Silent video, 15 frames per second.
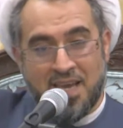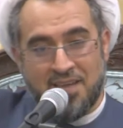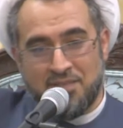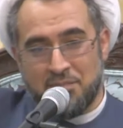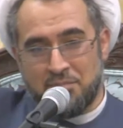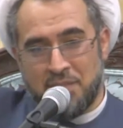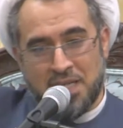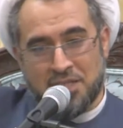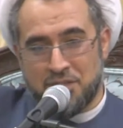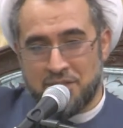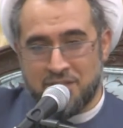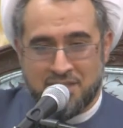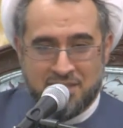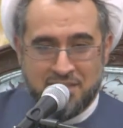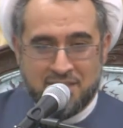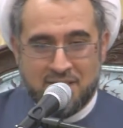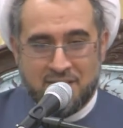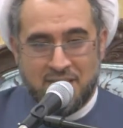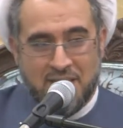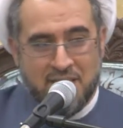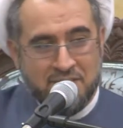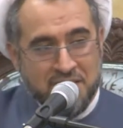majesty there, they
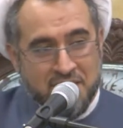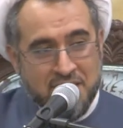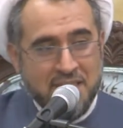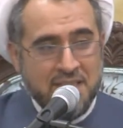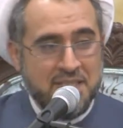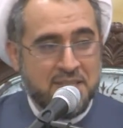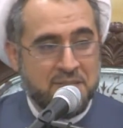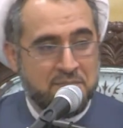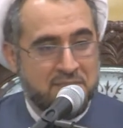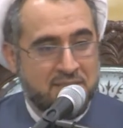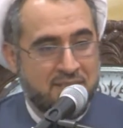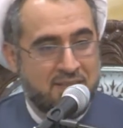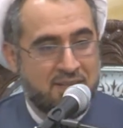have a kingdom there.